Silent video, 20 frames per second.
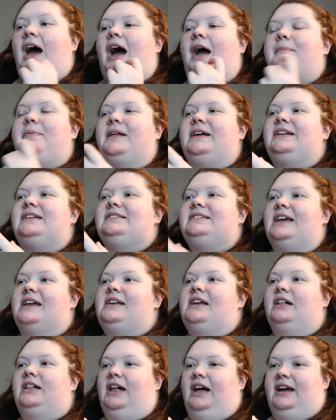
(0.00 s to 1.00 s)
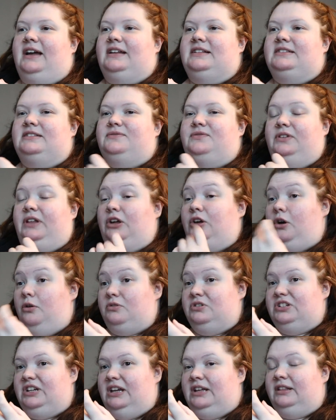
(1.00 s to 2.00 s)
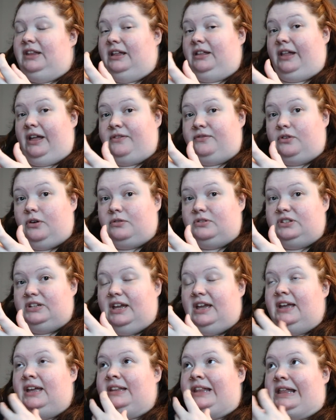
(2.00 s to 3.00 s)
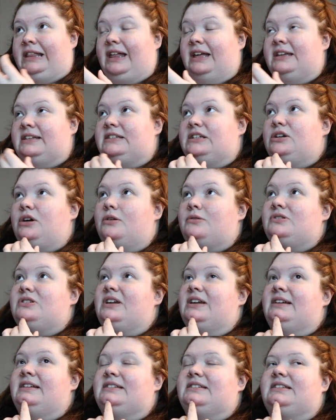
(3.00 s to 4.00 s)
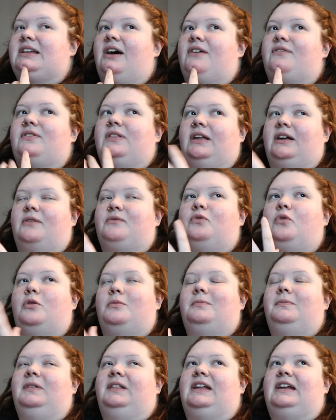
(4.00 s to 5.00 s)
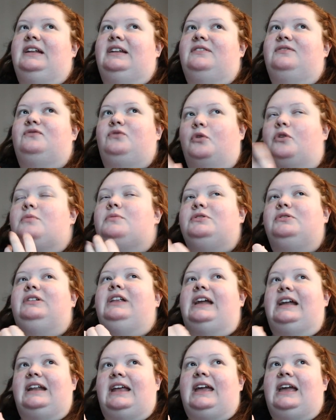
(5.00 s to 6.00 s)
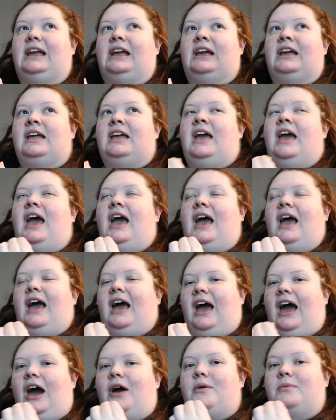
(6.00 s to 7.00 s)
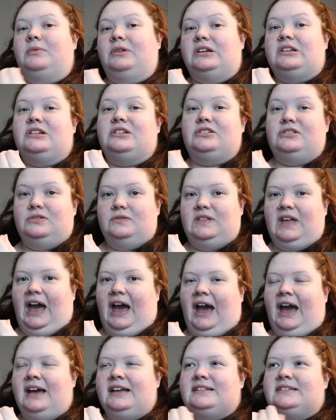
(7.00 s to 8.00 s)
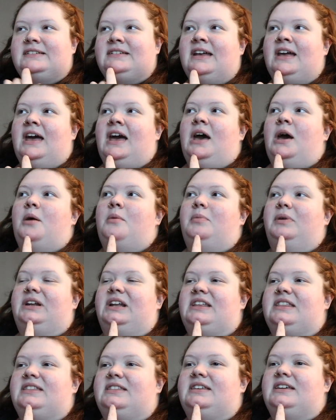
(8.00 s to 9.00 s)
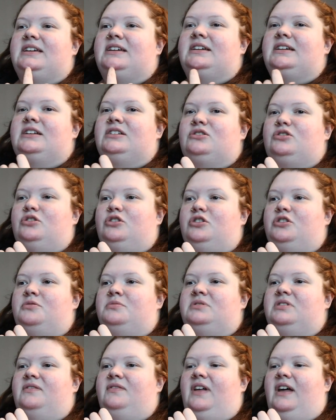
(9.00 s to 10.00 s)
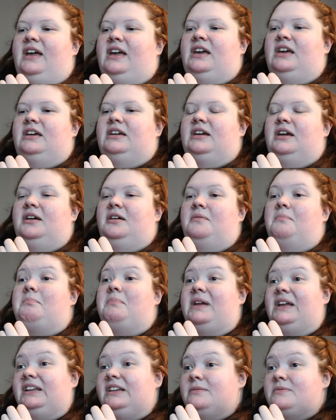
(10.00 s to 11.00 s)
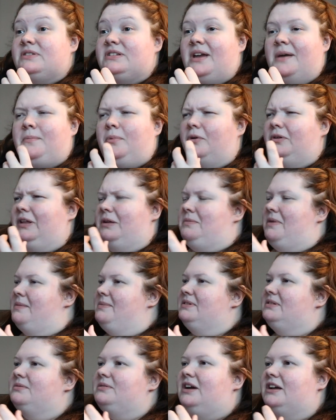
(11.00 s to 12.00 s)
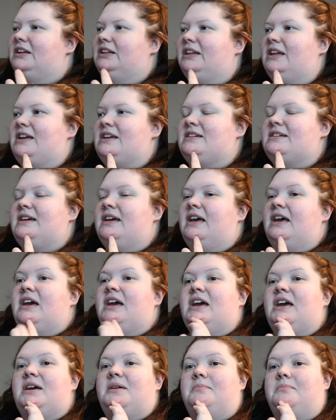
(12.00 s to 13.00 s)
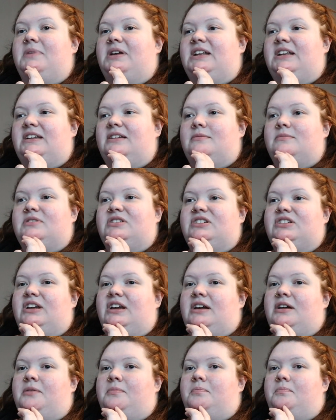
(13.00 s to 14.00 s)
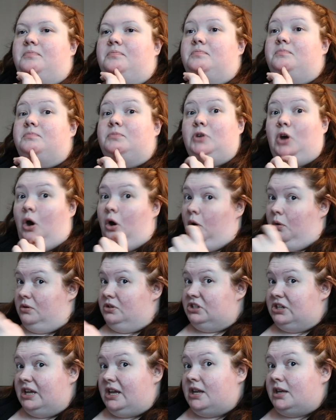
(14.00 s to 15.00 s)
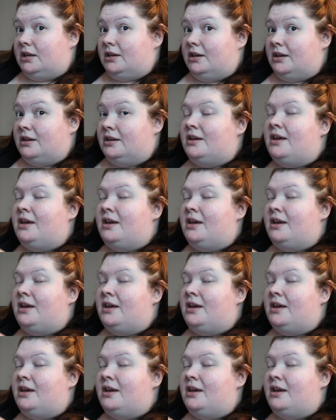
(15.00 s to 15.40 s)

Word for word: I plan on taking clients for like coaching, like life coaching and like legacy coaching and stuff, and like I'm formulating how I'm gonna do that. But I think in terms of like mediumship, or like maybe some kind of like mediumship coaching